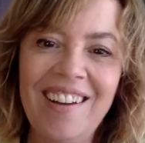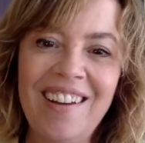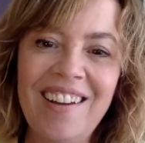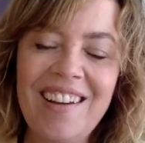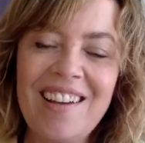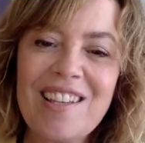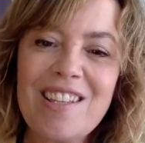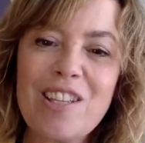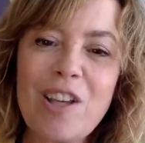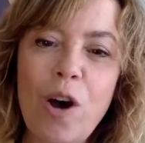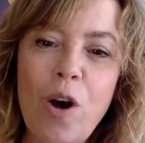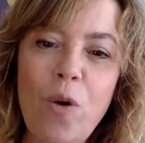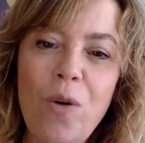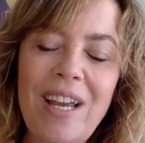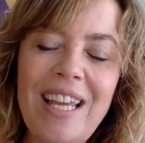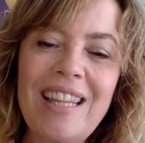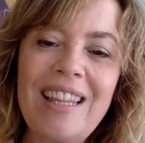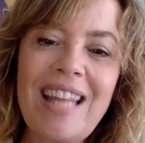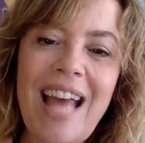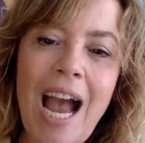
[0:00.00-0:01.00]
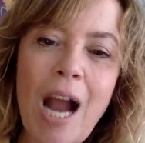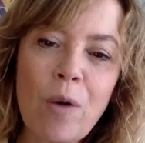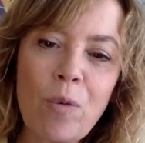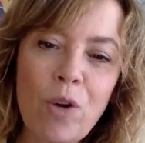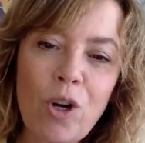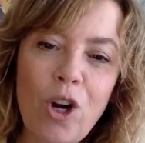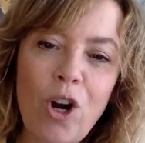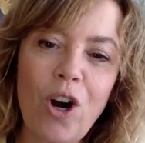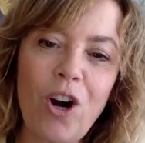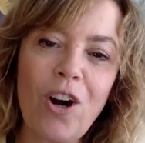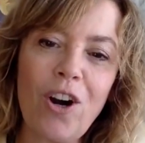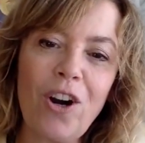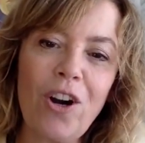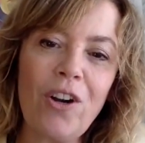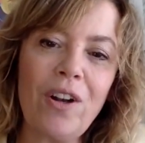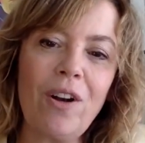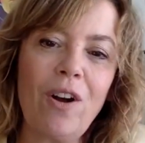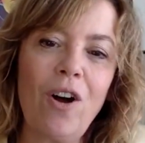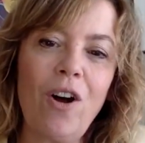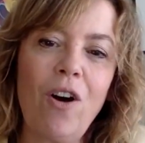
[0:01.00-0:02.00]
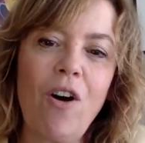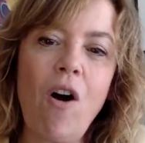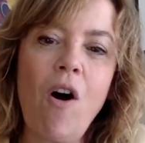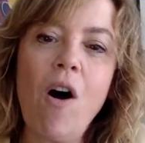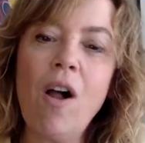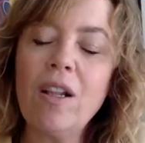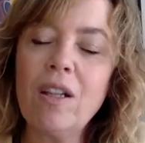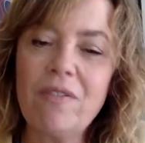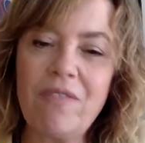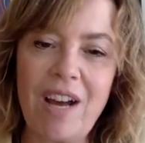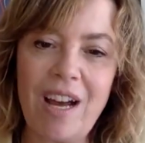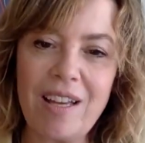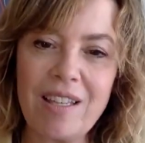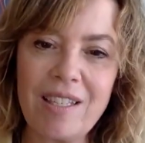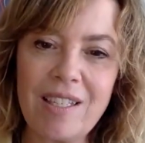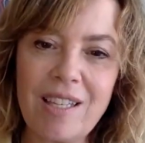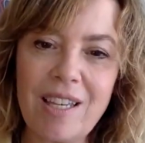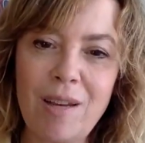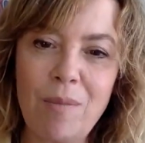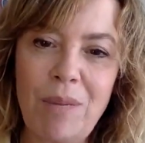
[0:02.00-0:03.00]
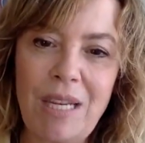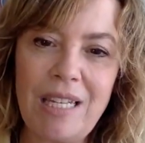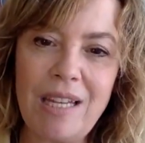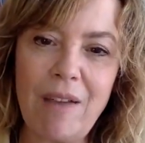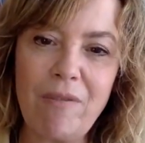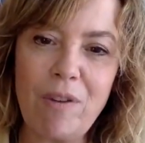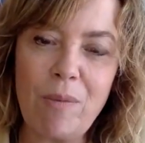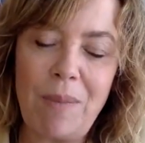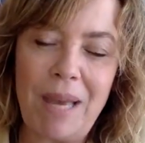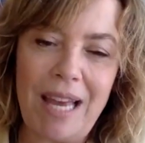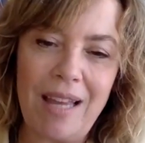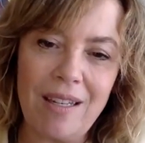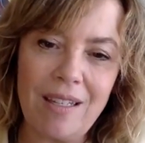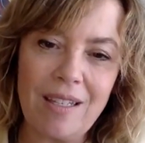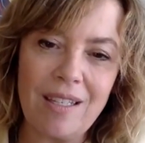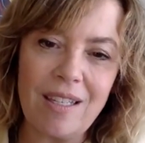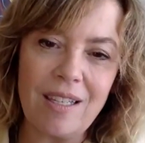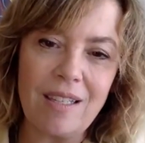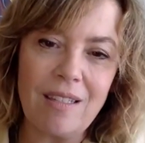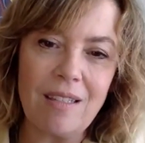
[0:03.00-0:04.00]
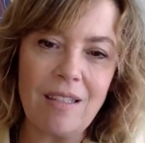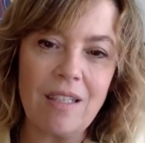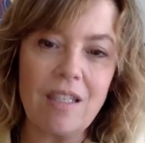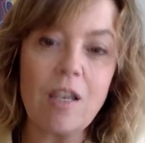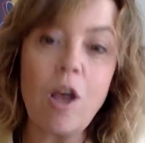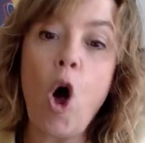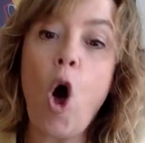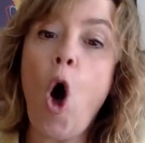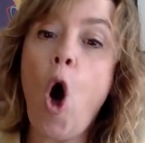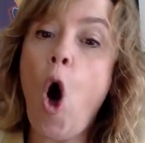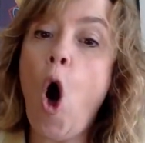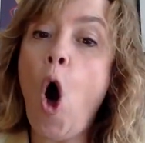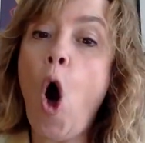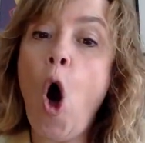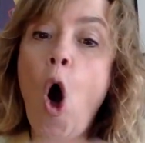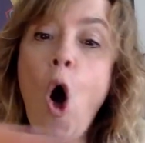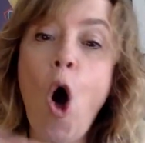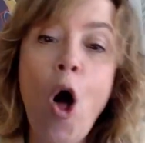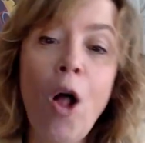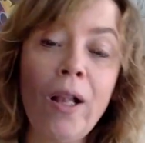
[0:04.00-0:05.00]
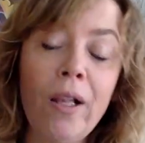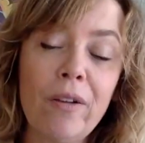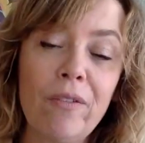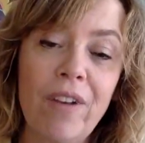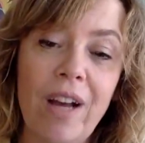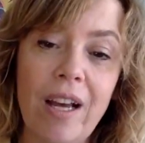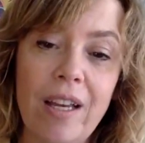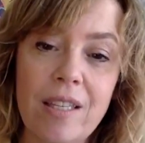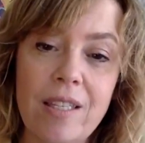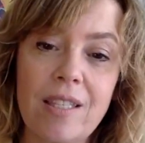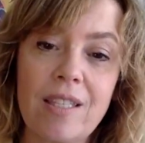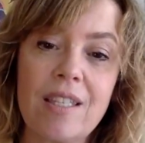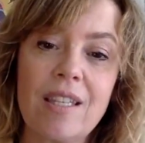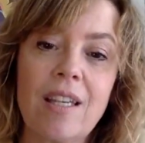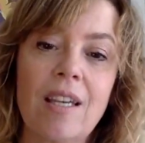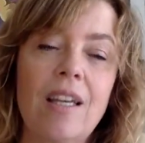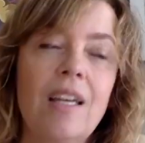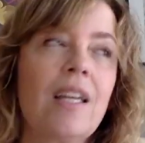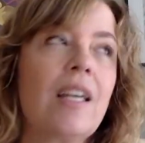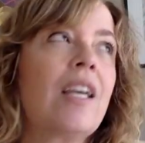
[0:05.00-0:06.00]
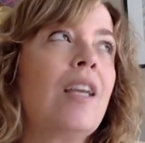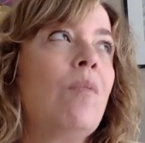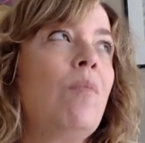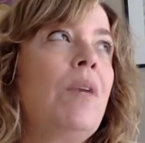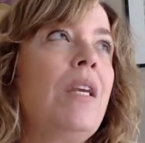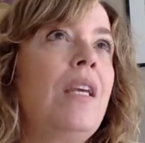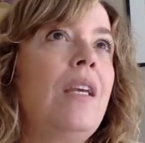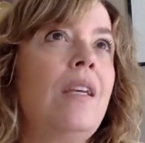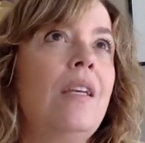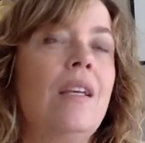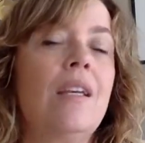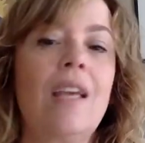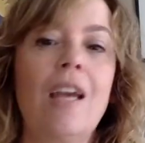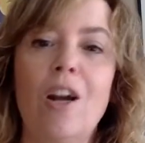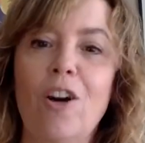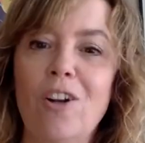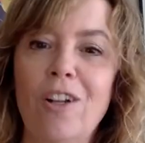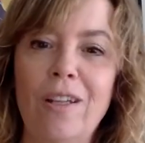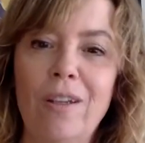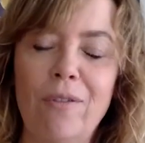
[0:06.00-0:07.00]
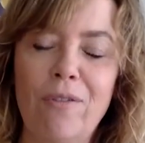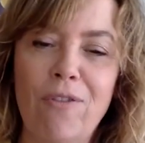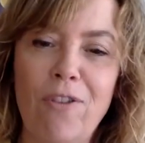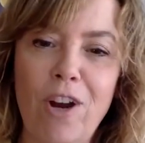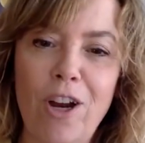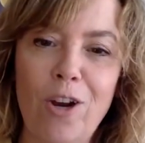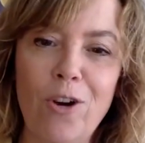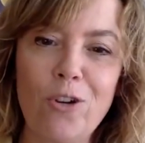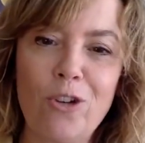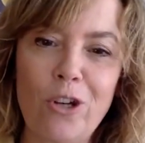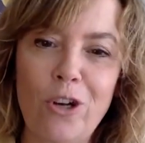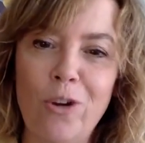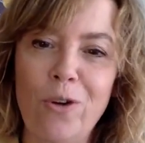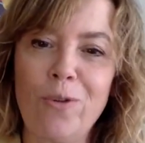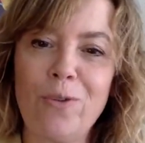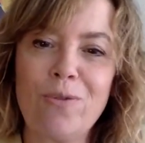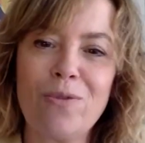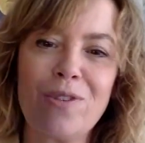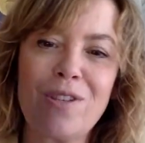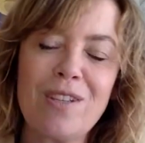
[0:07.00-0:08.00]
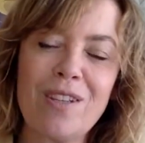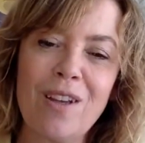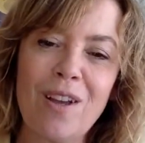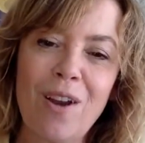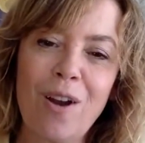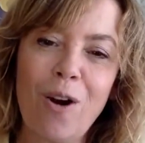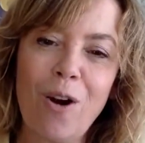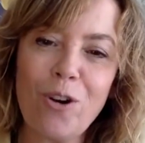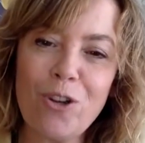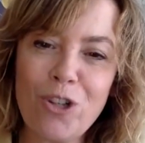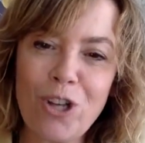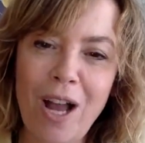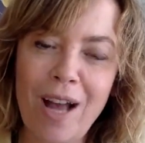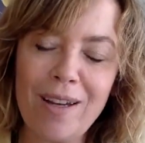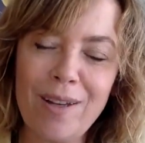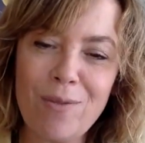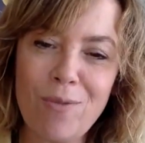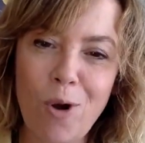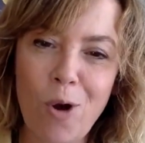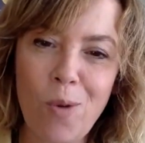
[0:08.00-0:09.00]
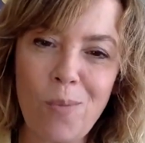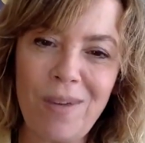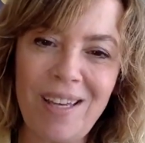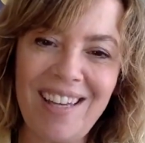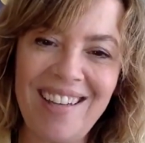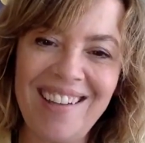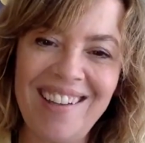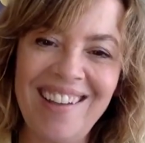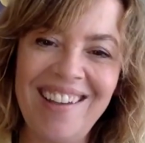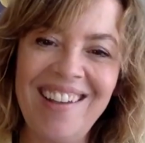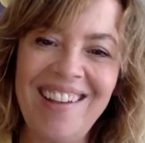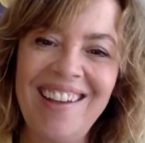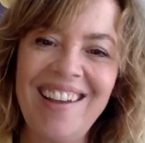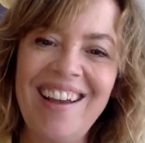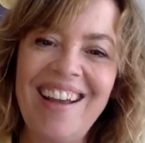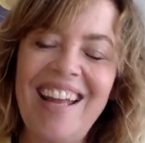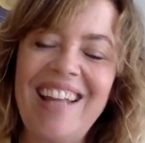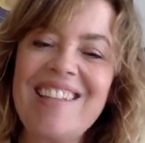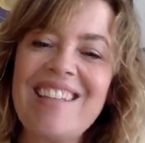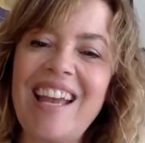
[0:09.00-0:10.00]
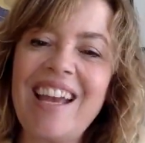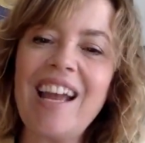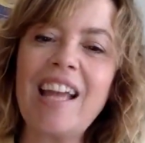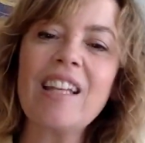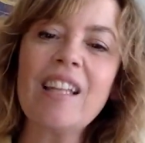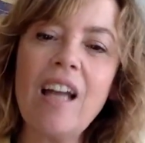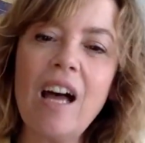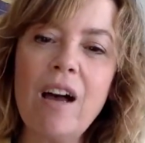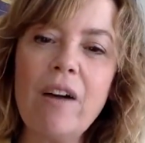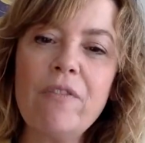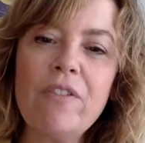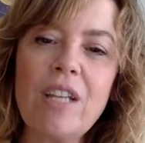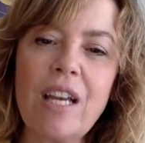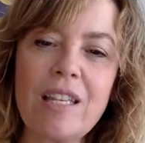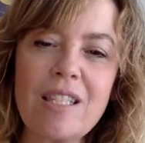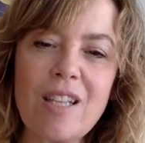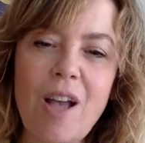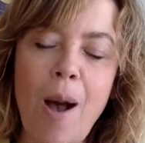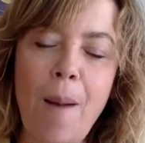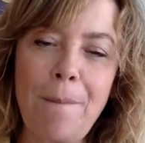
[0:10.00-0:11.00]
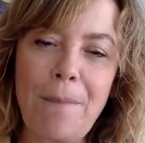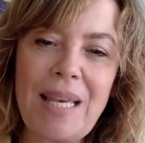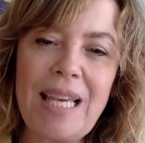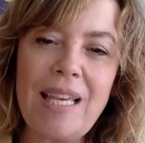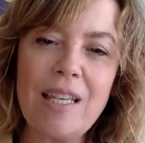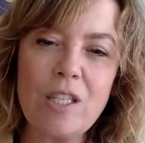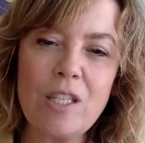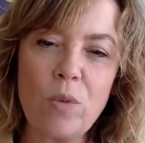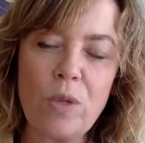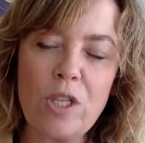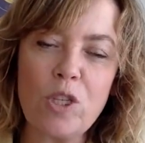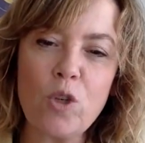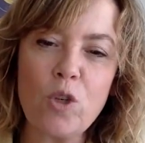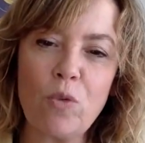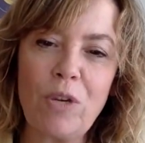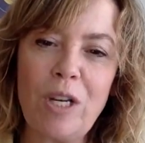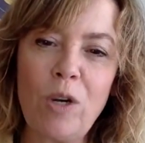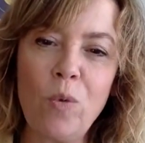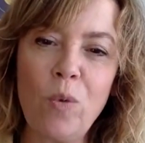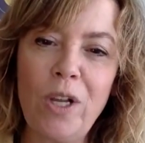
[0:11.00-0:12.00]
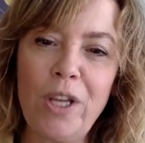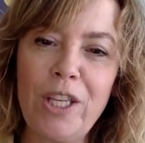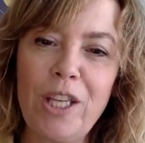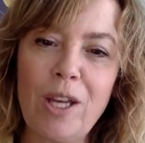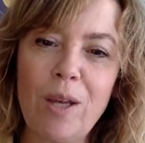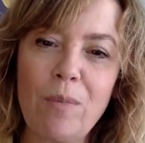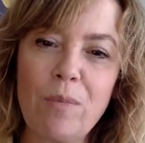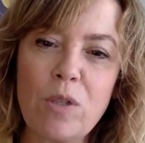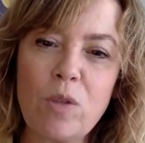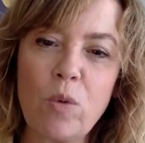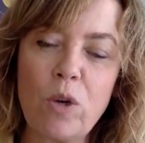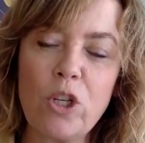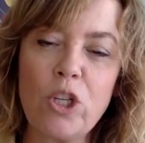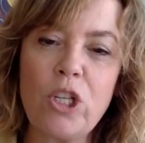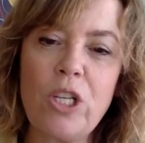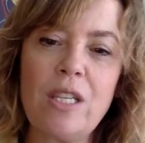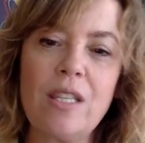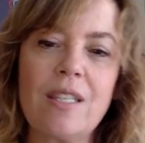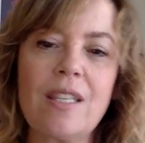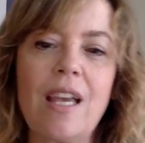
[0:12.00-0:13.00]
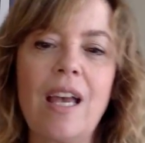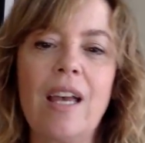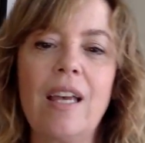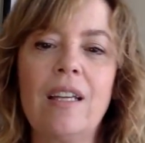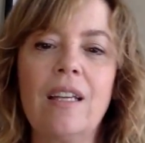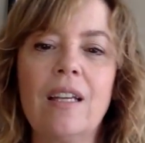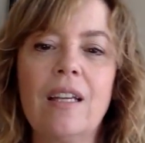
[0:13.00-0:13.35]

So in that regard, all of us can be Devin Bandisons. All of us can be Carolyn Freyer-Jones or Johnny Roman. It's like I saw a piece with Serena Williams where she said,